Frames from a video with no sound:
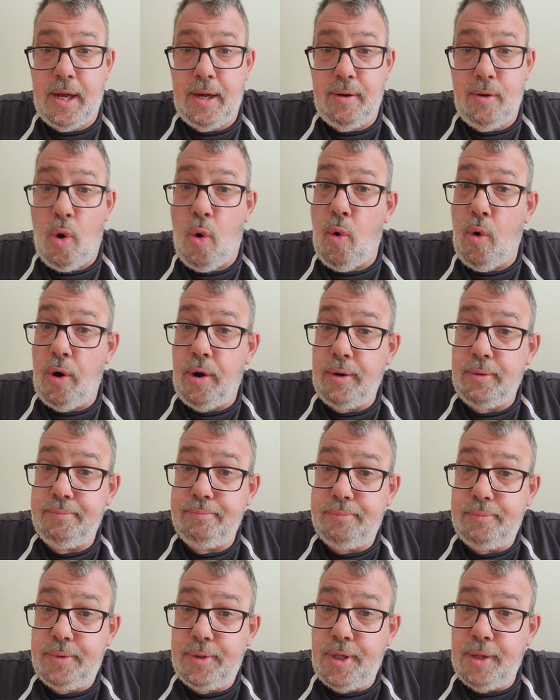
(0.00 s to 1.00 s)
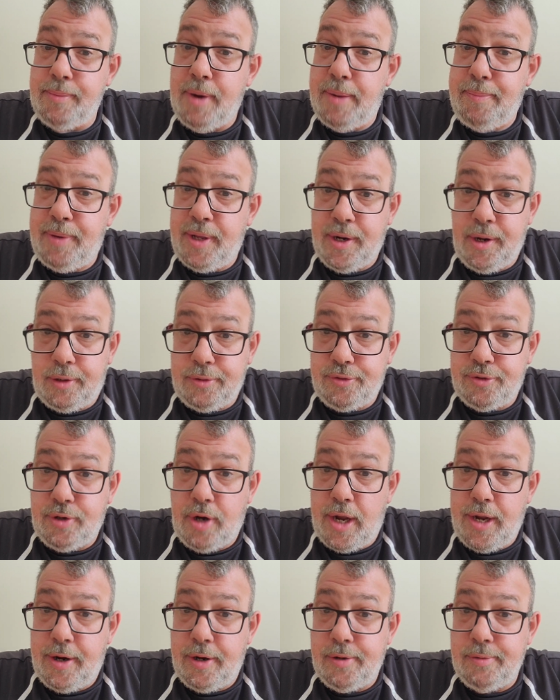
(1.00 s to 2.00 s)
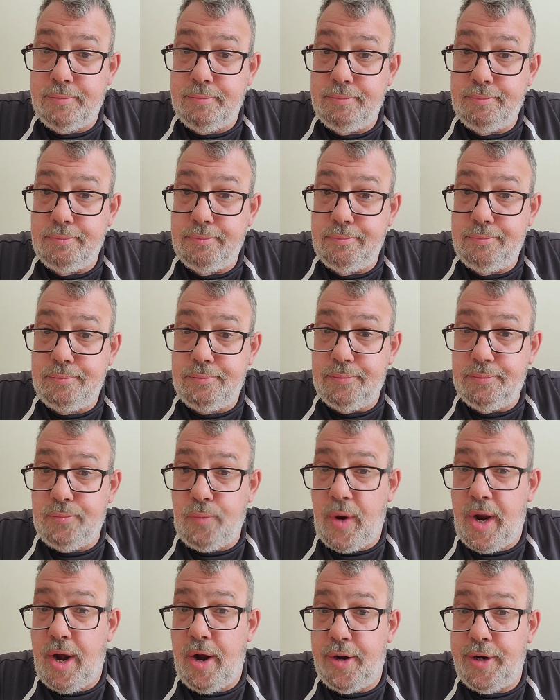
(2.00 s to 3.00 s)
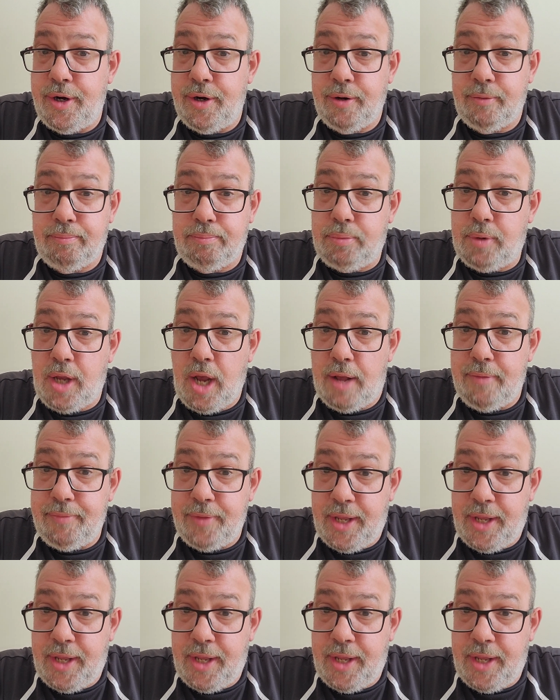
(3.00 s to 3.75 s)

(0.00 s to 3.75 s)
Or you might be an ultralighter, where you're cutting